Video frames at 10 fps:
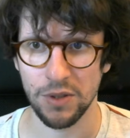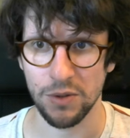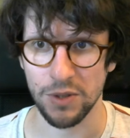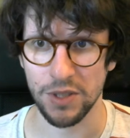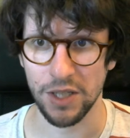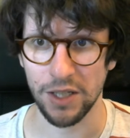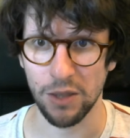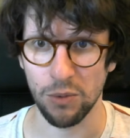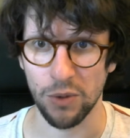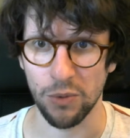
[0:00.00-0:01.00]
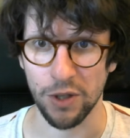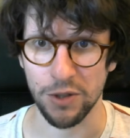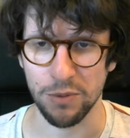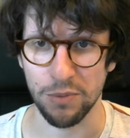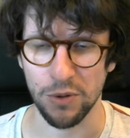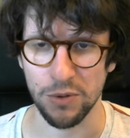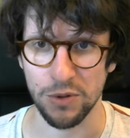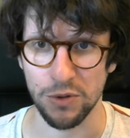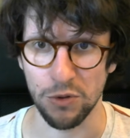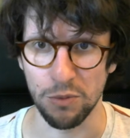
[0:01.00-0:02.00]
So inside here, where we are
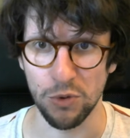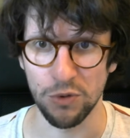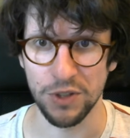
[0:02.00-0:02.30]
supposed to move